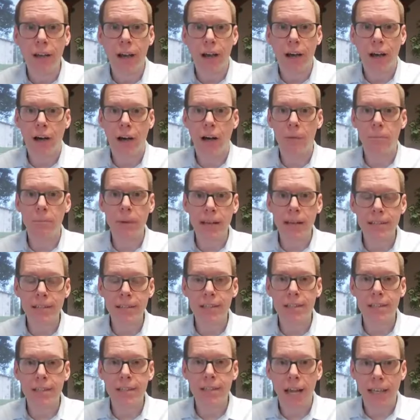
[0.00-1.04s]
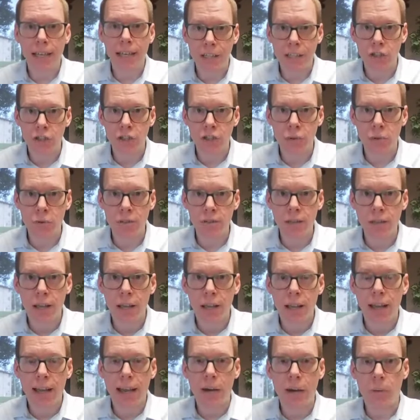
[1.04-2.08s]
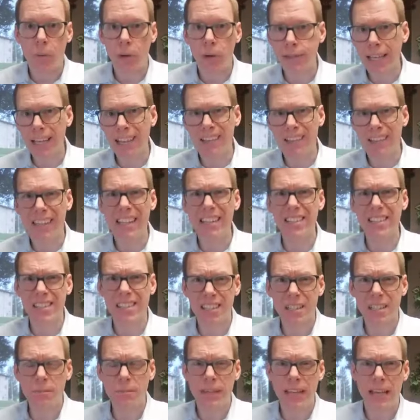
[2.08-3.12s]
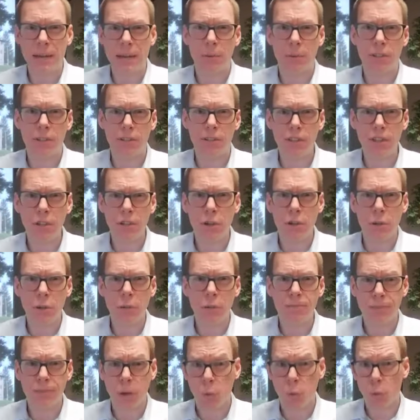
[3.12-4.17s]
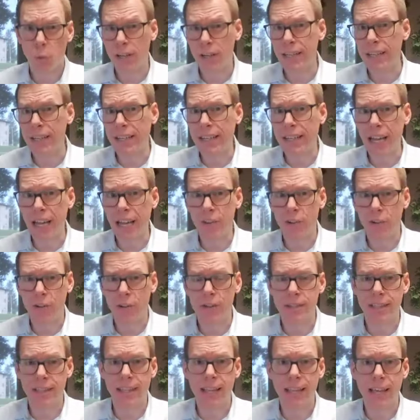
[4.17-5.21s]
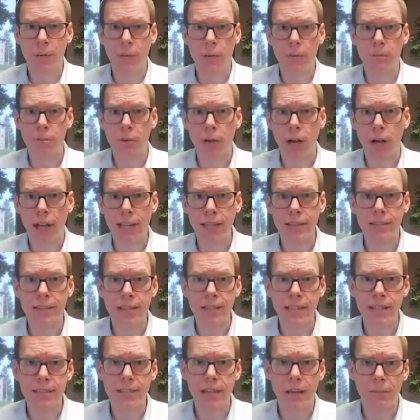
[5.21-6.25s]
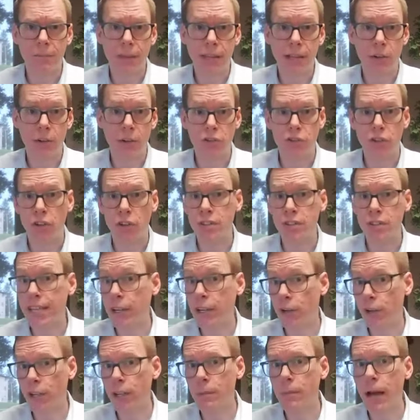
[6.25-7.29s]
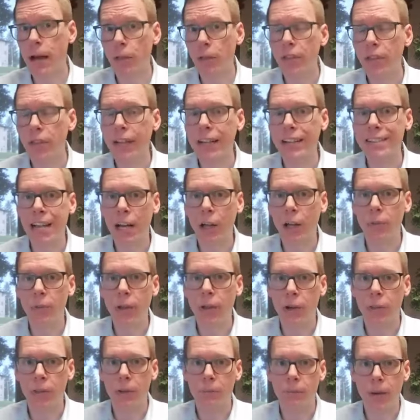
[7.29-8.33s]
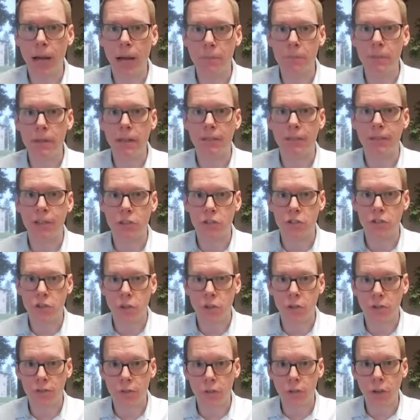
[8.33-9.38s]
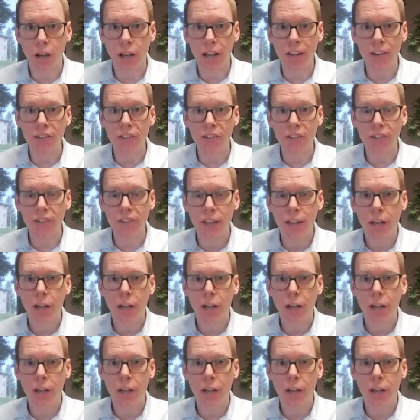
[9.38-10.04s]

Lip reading: on pesticide issues. And what that leads us to be able to do, working together, is again, when Brian sees something or starts hearing about things out there that might be of concern for us,